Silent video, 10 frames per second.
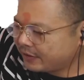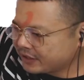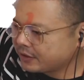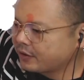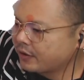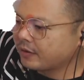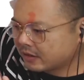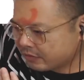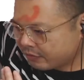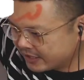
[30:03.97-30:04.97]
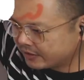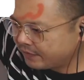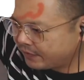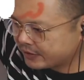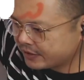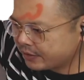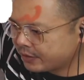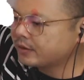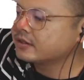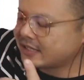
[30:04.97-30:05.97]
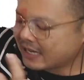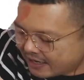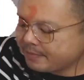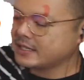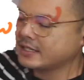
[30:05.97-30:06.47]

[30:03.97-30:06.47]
0, resultant force 0, then it means that